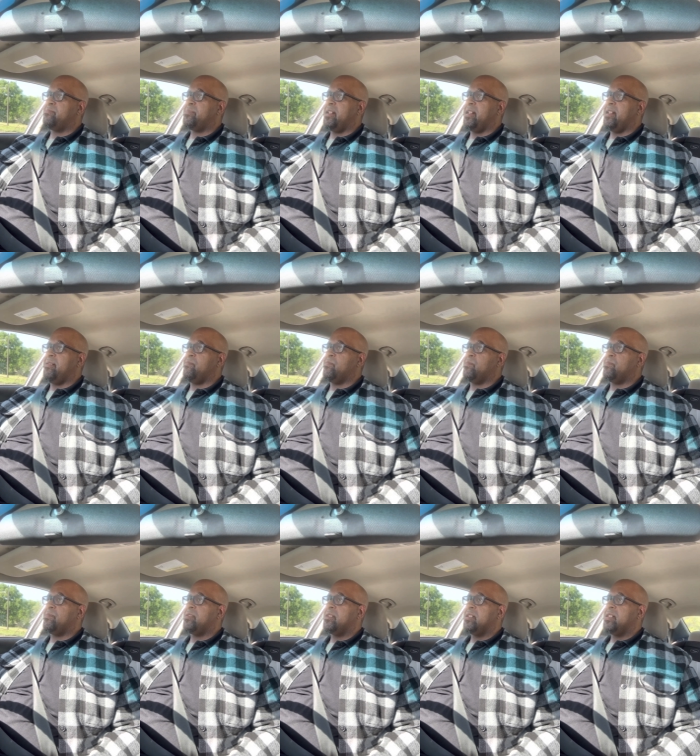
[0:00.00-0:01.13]
but
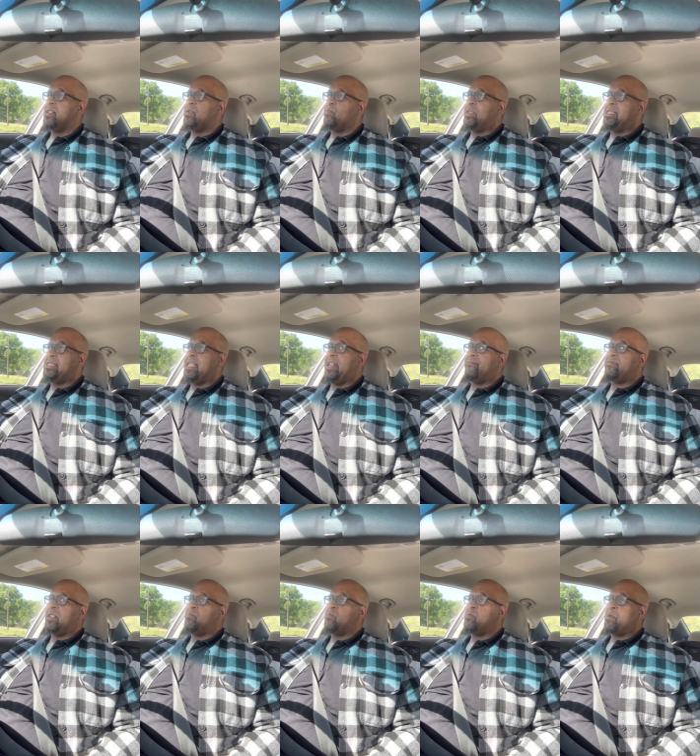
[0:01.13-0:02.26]
we lived
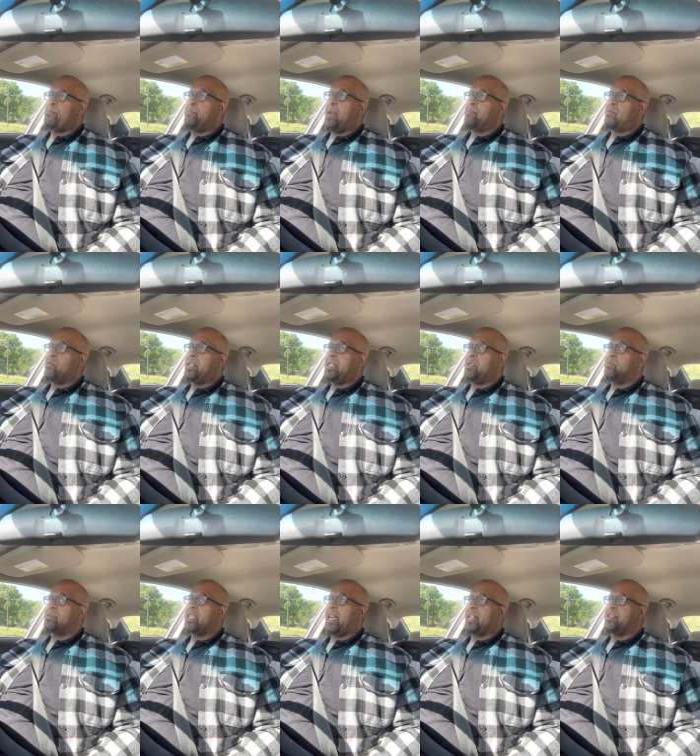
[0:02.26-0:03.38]
it, we remember it. It
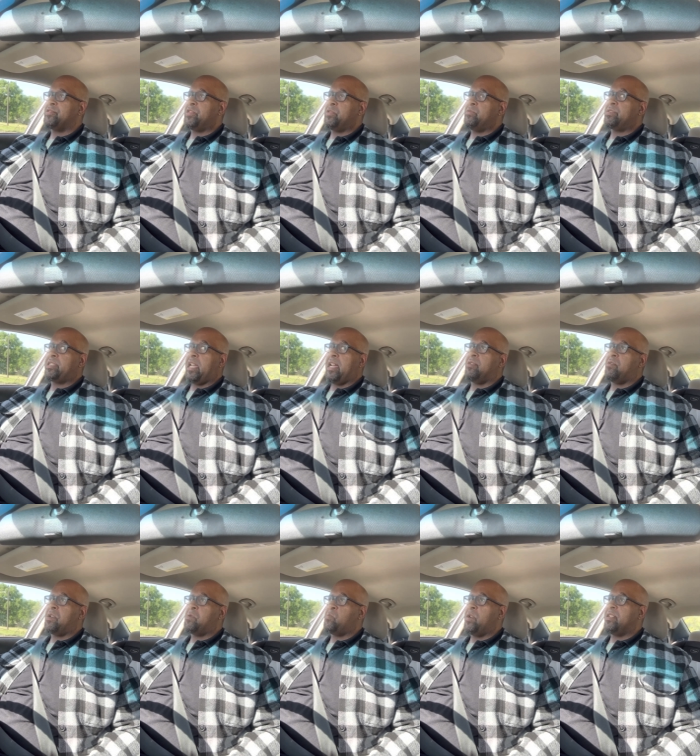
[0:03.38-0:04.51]
was like a Tuesday or
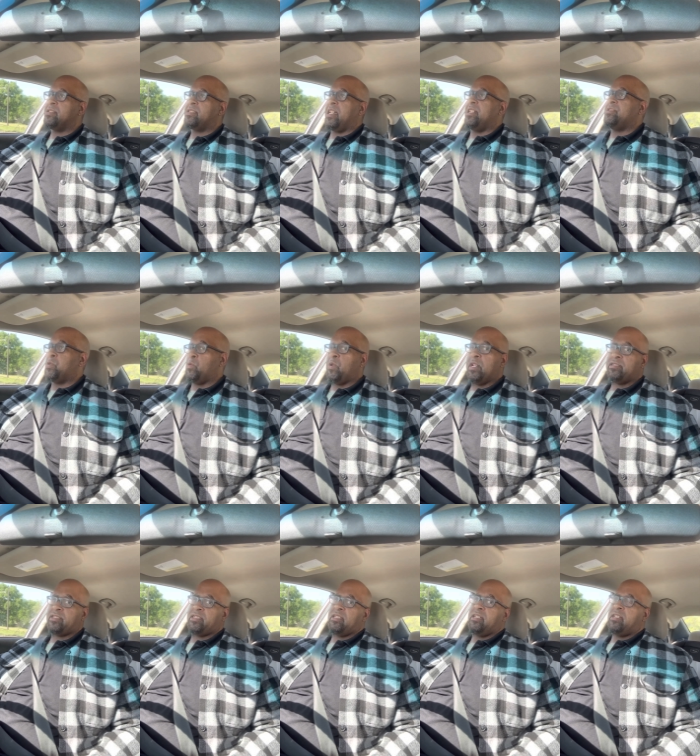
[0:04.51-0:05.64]
a Wednesday to us.
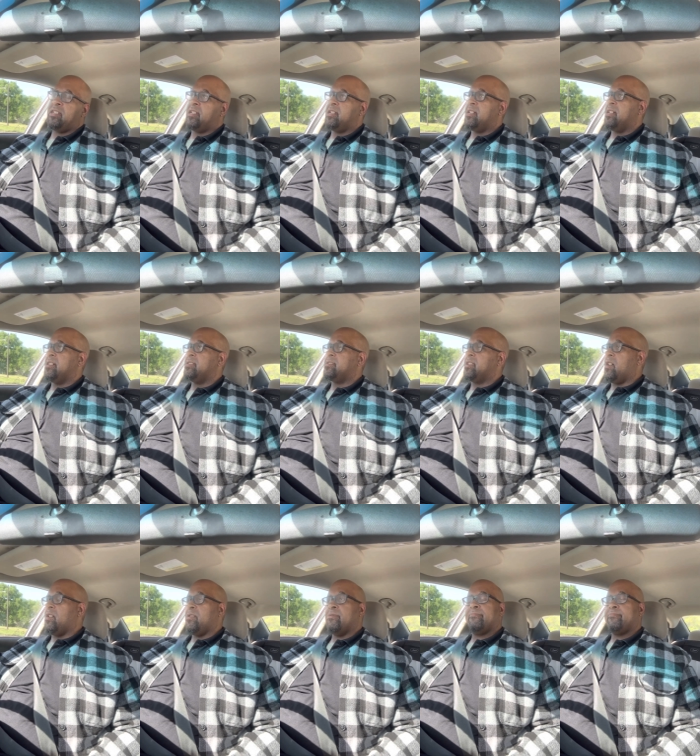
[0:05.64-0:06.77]

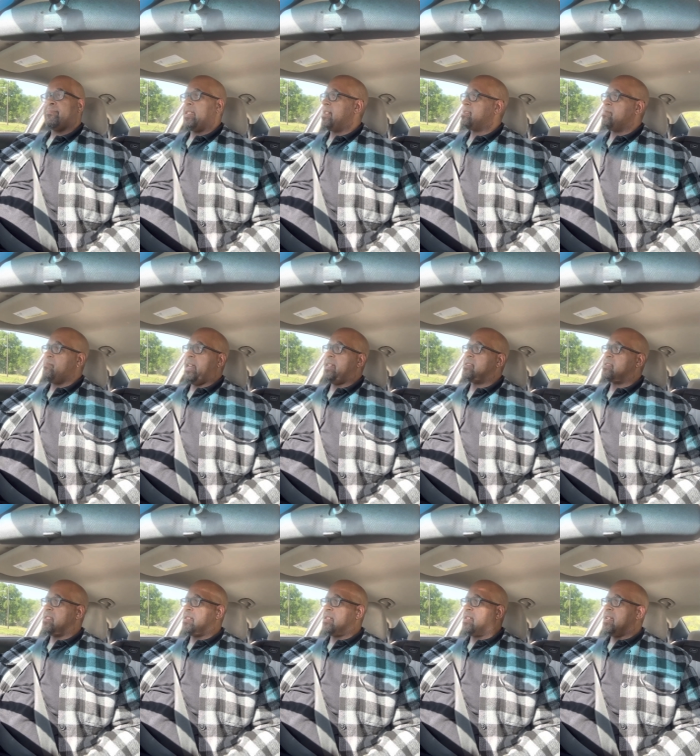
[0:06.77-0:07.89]
So that's
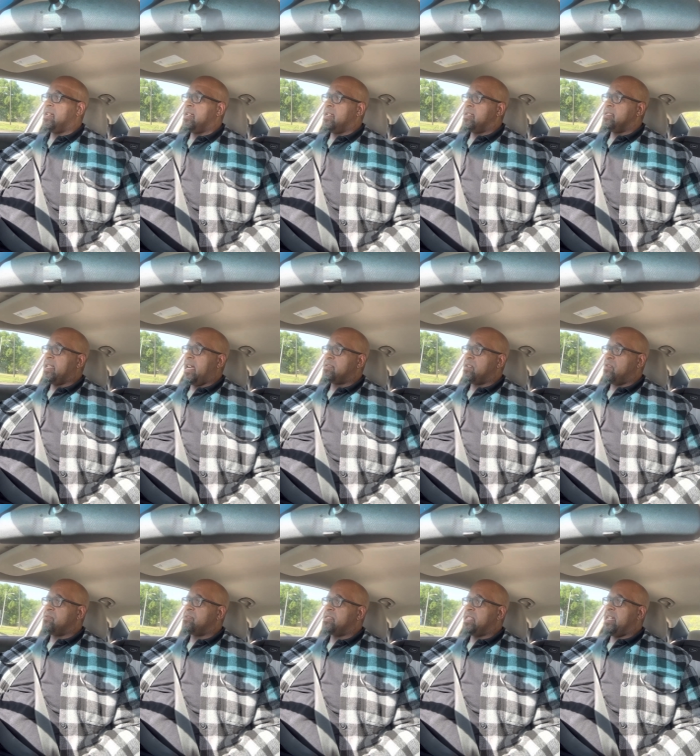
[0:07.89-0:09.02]
amazing that
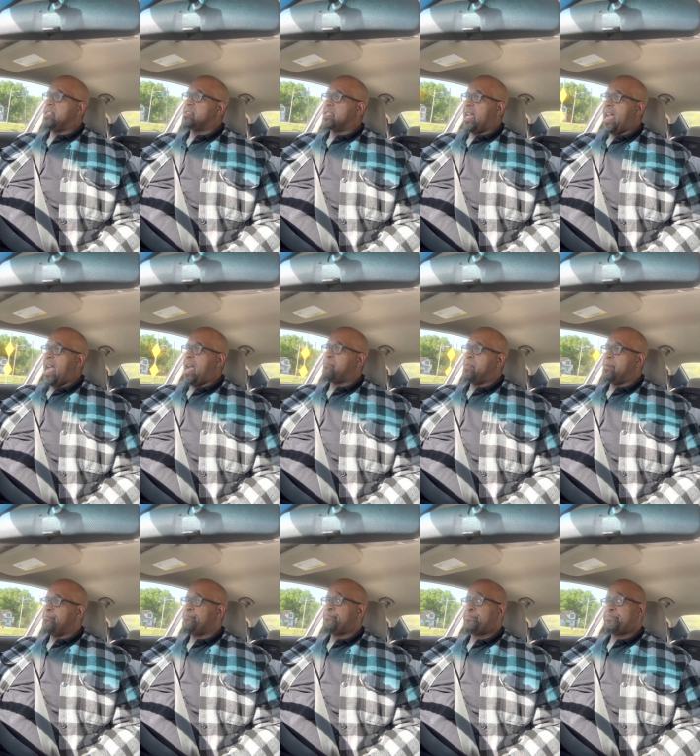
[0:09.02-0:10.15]
those things can
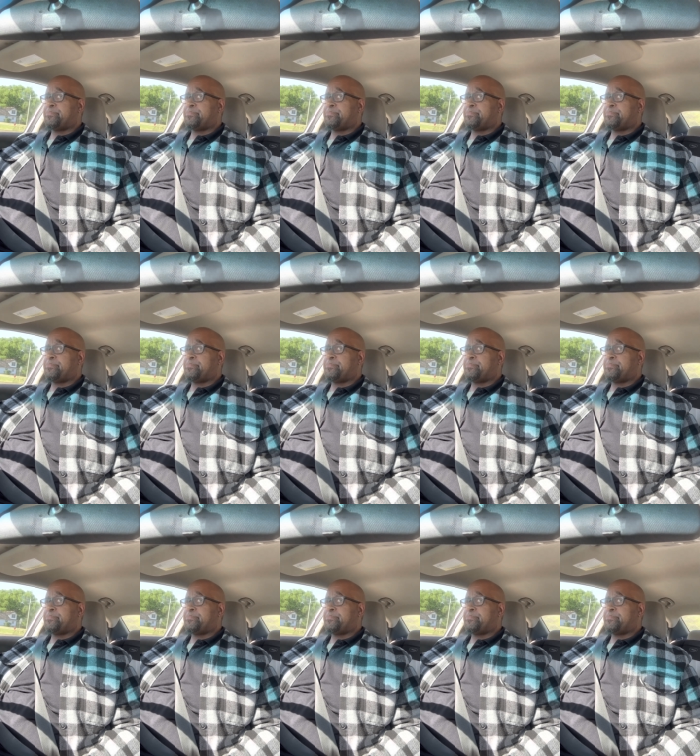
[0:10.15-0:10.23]
happen.